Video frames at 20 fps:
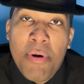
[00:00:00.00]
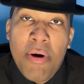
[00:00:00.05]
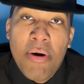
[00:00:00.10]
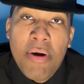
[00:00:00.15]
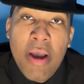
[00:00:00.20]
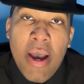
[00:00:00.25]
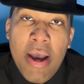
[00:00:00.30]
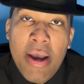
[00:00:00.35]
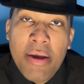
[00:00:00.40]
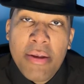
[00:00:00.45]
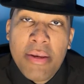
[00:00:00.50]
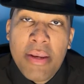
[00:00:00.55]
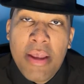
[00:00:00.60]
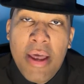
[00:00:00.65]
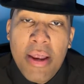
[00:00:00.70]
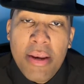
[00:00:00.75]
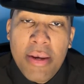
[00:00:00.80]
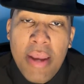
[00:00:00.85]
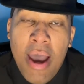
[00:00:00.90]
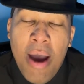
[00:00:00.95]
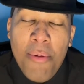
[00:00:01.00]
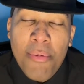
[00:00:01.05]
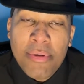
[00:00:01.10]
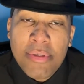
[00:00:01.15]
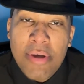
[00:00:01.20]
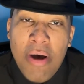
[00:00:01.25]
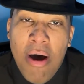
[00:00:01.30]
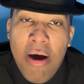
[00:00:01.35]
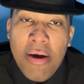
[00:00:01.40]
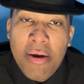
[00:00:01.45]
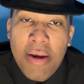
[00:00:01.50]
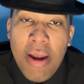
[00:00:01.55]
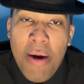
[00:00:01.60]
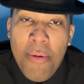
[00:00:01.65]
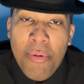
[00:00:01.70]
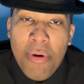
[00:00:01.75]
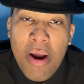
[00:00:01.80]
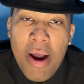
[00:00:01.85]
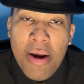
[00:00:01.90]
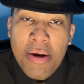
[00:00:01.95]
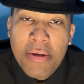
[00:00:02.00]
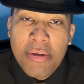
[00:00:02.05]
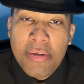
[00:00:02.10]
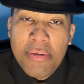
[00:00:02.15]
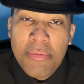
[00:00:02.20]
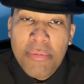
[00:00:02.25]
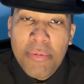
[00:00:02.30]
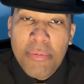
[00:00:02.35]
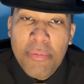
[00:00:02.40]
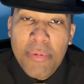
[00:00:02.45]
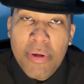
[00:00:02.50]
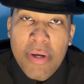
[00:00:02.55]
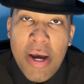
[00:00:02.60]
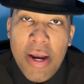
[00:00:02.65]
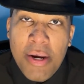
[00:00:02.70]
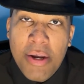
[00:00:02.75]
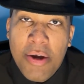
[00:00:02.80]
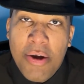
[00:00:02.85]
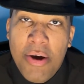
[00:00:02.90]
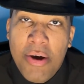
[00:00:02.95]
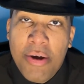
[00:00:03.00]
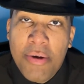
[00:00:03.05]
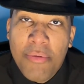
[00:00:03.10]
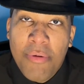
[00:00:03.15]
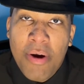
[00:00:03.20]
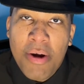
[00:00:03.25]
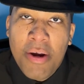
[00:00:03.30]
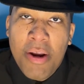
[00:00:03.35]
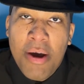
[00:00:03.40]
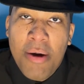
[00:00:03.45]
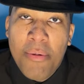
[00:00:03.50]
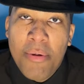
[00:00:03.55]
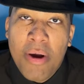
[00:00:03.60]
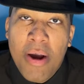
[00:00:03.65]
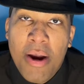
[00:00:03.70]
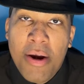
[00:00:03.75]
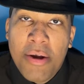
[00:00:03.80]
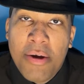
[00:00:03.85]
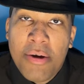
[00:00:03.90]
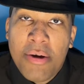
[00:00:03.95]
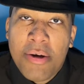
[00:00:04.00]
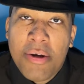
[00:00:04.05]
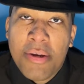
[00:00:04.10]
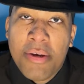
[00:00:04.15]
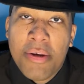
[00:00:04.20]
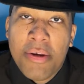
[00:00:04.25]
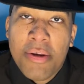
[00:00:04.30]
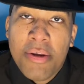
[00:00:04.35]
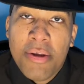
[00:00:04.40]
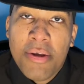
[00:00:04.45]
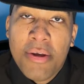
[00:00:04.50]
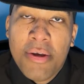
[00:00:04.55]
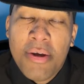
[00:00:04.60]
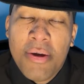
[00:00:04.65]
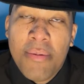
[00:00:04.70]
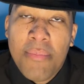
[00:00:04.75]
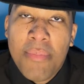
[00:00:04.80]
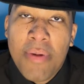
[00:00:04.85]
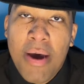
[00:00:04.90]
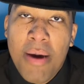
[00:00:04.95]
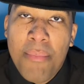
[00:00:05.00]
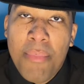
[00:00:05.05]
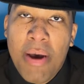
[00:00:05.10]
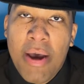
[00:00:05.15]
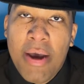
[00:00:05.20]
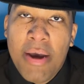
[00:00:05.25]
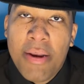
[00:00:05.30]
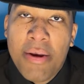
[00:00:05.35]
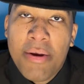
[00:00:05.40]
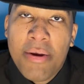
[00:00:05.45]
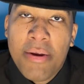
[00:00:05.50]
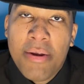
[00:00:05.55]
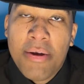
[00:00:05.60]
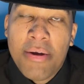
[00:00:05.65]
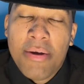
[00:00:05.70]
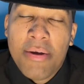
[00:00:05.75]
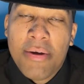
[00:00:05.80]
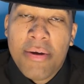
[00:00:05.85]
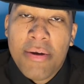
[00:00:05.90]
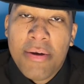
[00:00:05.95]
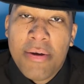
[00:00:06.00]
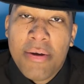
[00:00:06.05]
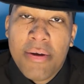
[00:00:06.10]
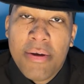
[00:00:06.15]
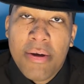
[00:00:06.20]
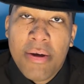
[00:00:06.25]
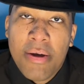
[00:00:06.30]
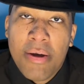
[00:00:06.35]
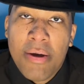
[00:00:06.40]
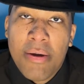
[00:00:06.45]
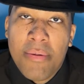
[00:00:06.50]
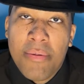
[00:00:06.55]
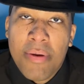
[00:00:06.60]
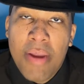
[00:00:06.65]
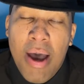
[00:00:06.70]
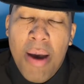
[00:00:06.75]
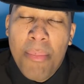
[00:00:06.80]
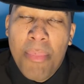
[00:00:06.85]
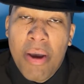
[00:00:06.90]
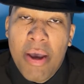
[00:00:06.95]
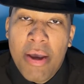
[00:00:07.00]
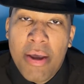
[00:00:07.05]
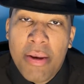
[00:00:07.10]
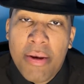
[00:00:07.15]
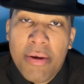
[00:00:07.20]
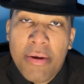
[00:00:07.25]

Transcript: Okay, now we're talking. Now we're kind of cooking right now. We're kind of cooking. I'm not mad. Not mad.